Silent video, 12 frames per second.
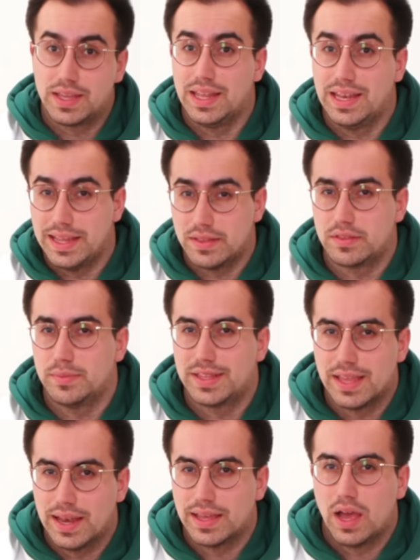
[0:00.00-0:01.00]
chelates the
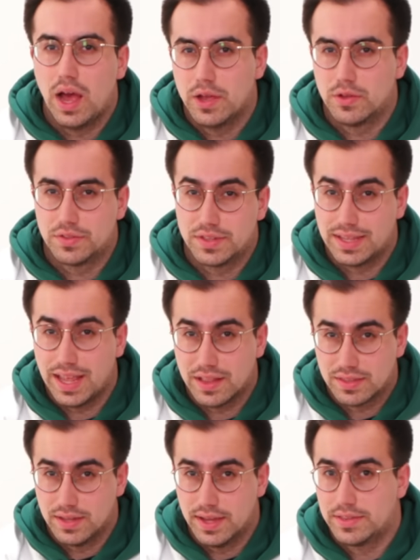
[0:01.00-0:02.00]
metallic ions that
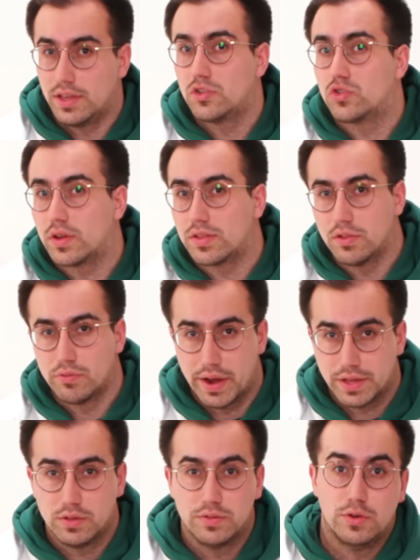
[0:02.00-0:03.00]
catalyze hydroxyl
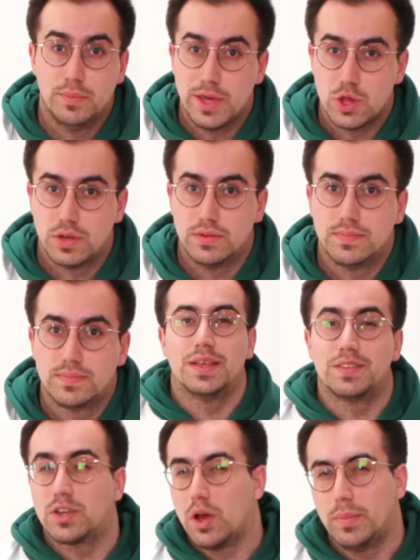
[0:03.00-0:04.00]
radical formation.
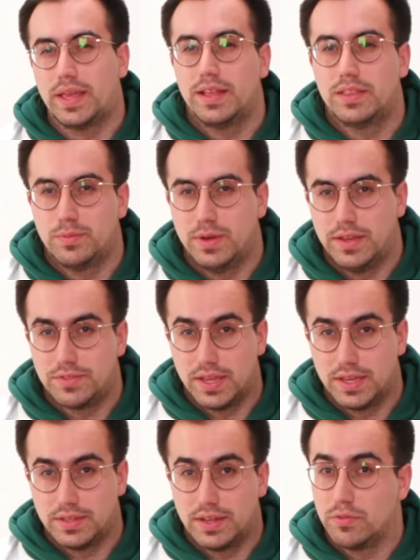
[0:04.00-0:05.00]
That's a complicated way of
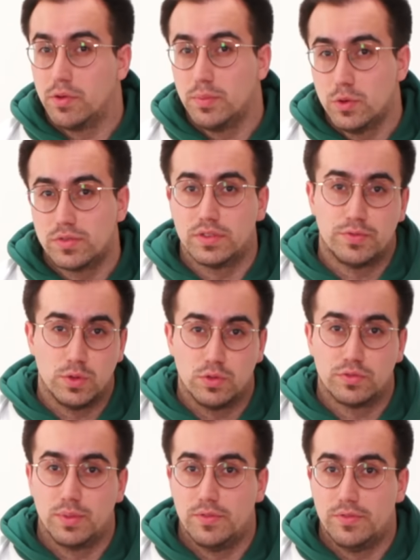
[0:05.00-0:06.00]
saying that it removes the fuel from the